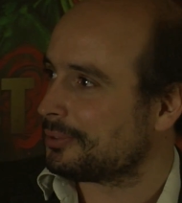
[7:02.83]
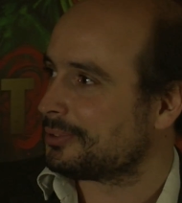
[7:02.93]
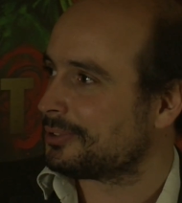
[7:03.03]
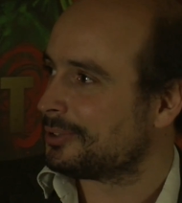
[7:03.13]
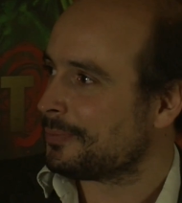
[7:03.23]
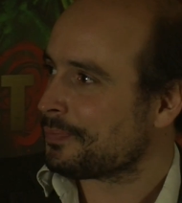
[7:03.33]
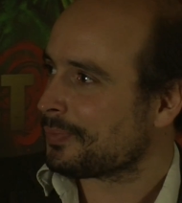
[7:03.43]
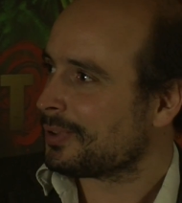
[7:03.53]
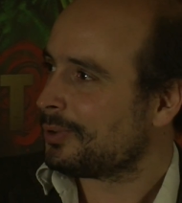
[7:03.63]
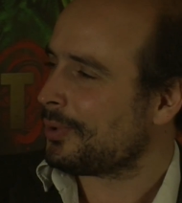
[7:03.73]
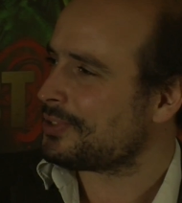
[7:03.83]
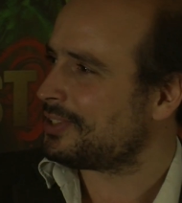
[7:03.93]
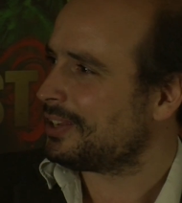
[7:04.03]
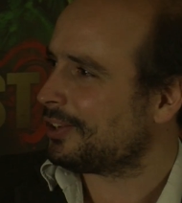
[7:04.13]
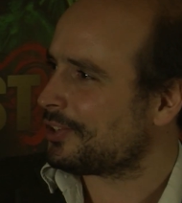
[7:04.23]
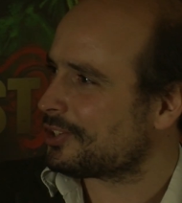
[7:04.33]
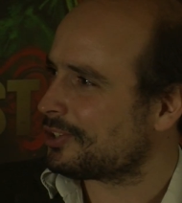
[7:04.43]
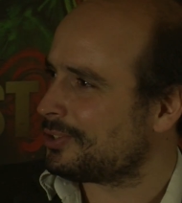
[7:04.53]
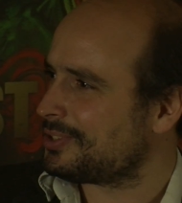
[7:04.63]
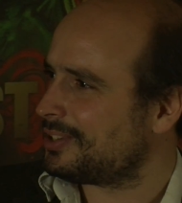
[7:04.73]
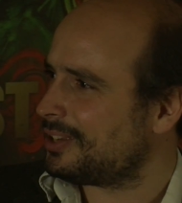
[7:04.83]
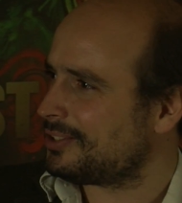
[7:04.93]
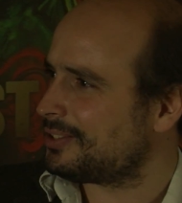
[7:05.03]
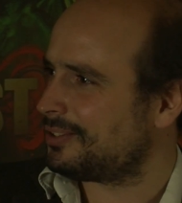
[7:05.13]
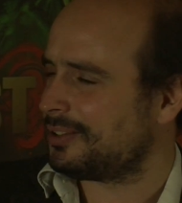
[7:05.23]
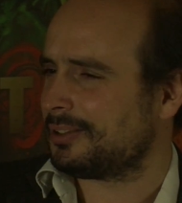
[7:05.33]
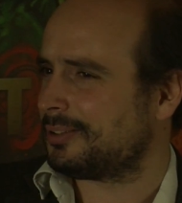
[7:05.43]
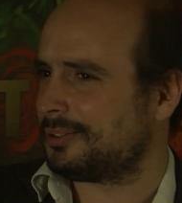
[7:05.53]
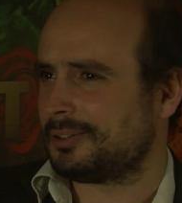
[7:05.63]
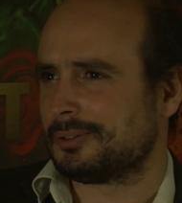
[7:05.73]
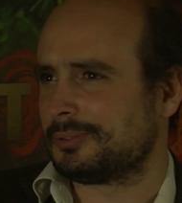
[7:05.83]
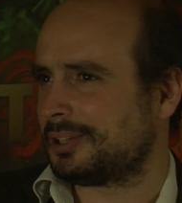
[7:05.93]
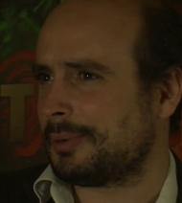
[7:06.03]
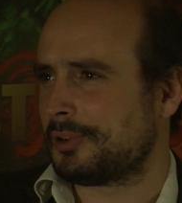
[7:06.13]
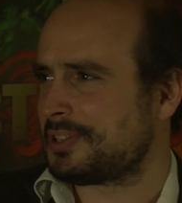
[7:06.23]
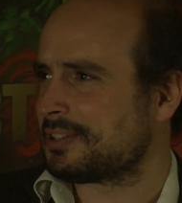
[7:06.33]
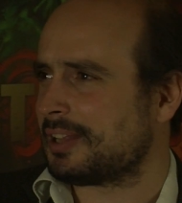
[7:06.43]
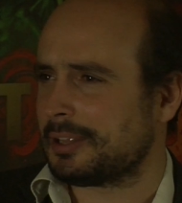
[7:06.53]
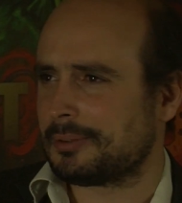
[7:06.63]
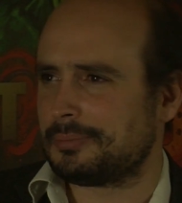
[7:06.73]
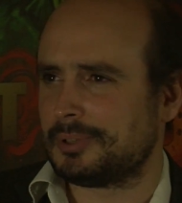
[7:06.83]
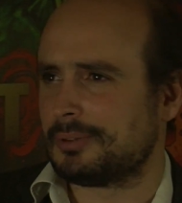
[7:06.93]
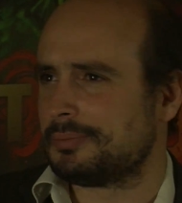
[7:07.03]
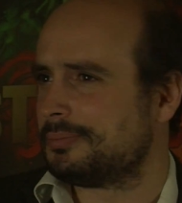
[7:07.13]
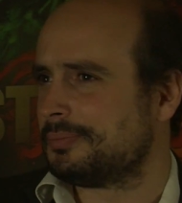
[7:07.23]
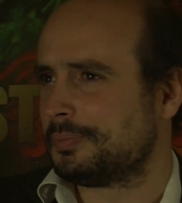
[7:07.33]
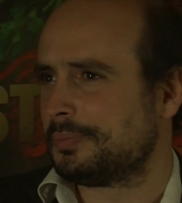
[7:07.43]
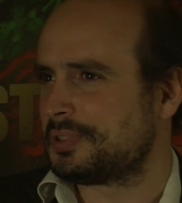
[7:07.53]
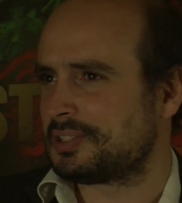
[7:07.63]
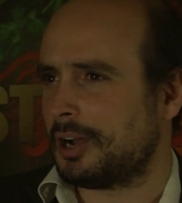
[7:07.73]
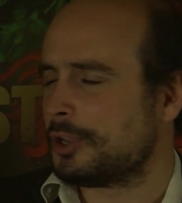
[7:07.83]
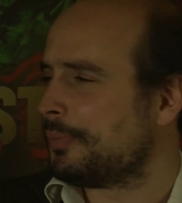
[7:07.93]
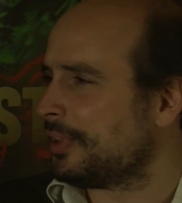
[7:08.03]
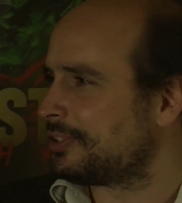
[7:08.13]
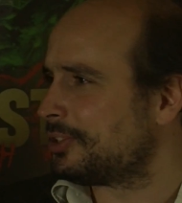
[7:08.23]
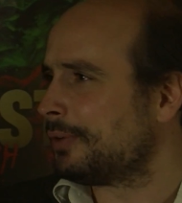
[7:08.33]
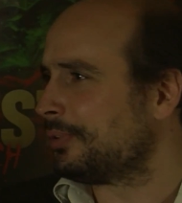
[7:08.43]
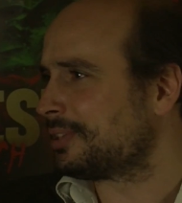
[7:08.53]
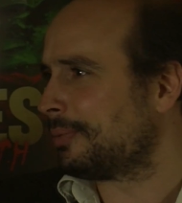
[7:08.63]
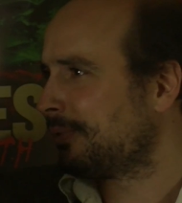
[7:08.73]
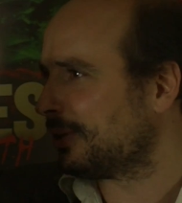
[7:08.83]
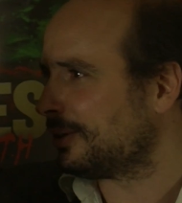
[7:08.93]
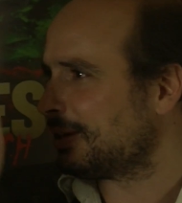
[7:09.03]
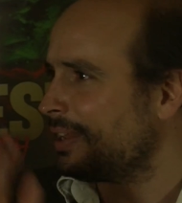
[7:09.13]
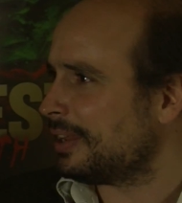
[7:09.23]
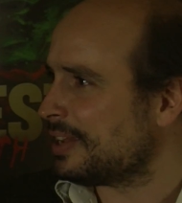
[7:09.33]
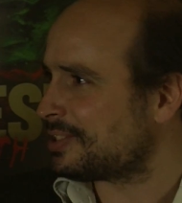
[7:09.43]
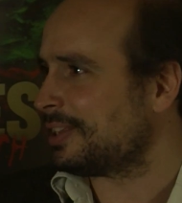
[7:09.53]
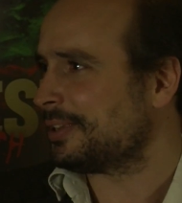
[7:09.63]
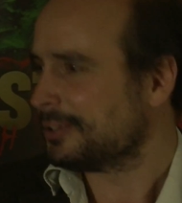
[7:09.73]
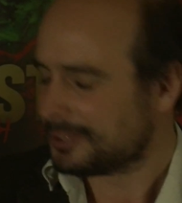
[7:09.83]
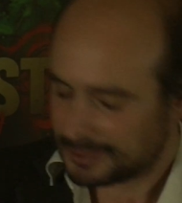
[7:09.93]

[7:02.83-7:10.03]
And whereas the English who see it just think, come on, this is like are you being served or something in Italy?